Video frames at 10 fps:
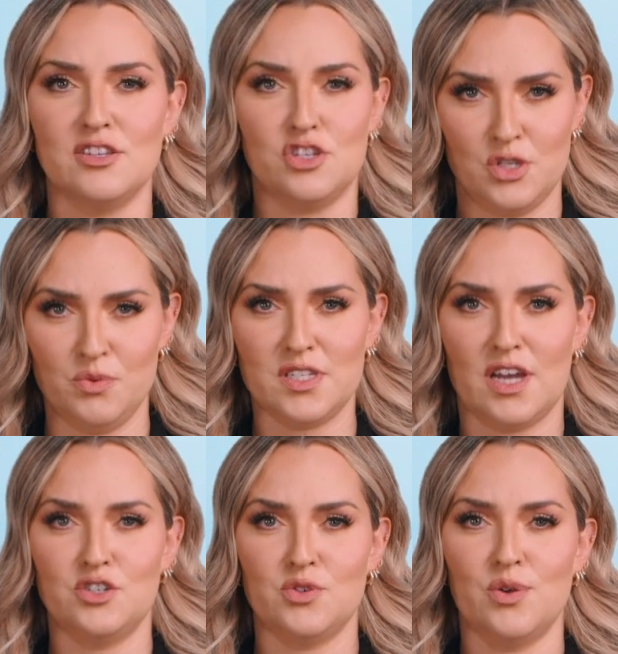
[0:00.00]
and
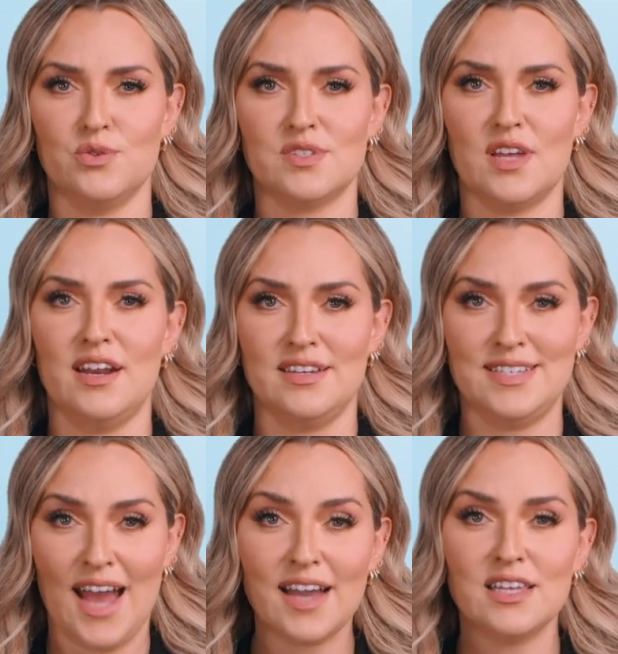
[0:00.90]
suicide drones and
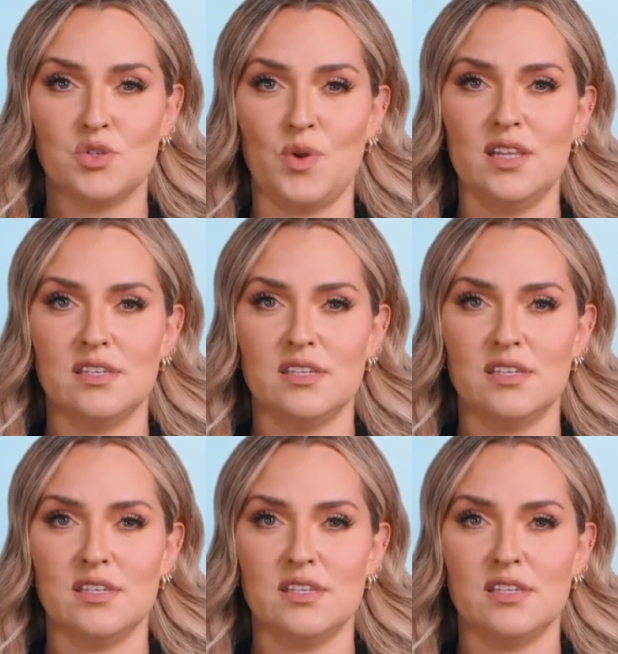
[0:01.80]
attack Israeli